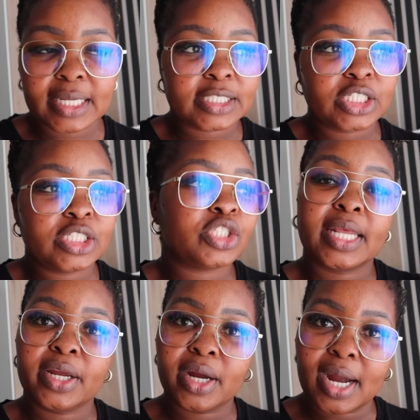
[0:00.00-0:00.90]
Like, she's
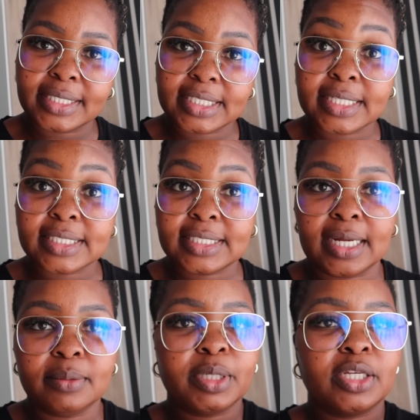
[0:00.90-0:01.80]
getting her eye test
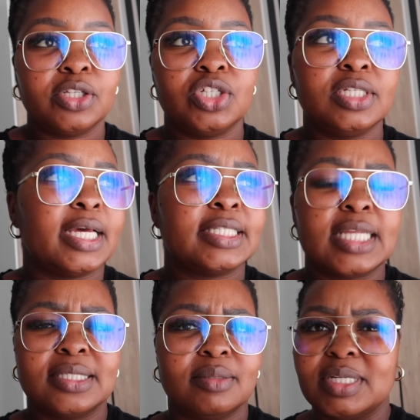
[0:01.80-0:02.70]
done because she has
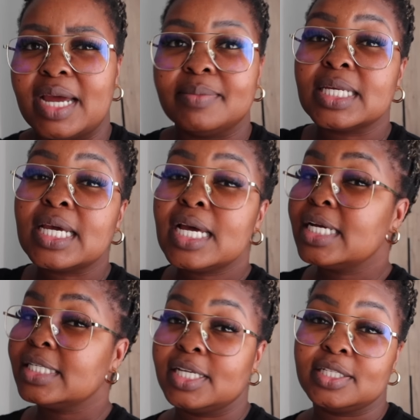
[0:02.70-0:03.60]
that sometimes
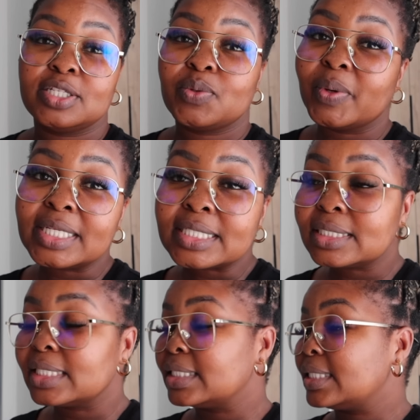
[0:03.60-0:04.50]
she has to squint and
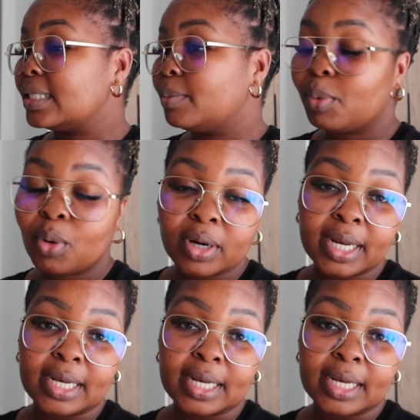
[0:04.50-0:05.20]
doesn't see the board.